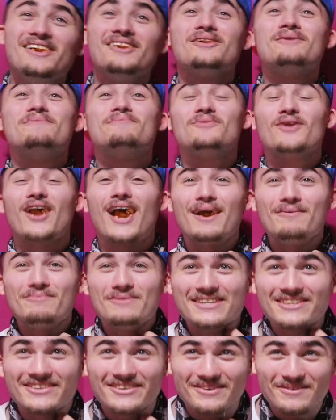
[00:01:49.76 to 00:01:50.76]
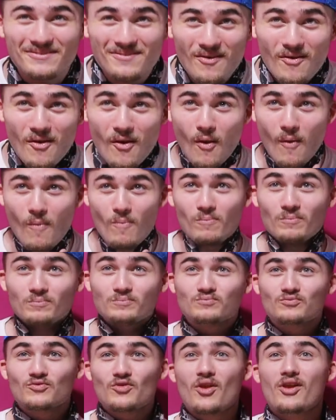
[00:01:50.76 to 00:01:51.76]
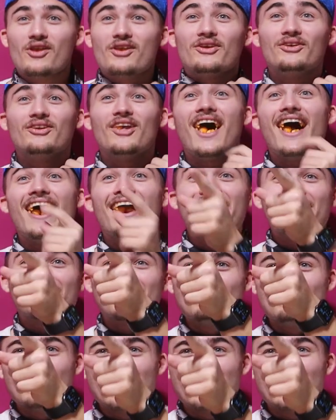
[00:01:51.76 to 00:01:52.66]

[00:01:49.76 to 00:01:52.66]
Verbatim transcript: You promise? Pick that one. You're lying to